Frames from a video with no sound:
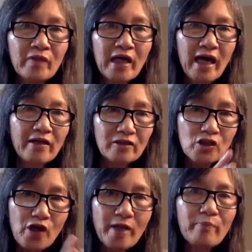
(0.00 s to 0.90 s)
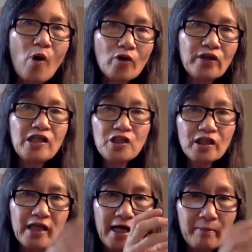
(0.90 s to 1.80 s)
and the
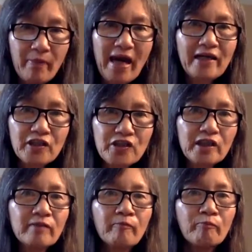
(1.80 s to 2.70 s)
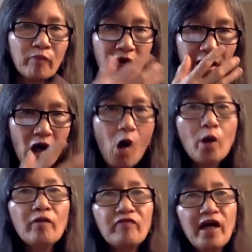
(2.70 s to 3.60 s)
transportation and packaging and all
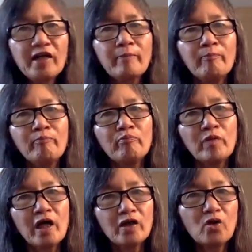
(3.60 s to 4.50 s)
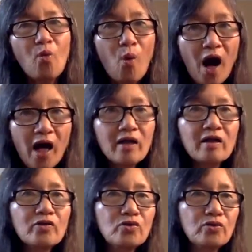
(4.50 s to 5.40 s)
of that, the water
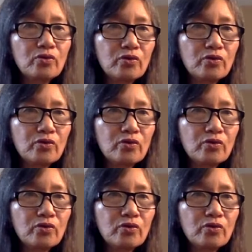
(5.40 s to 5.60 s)
to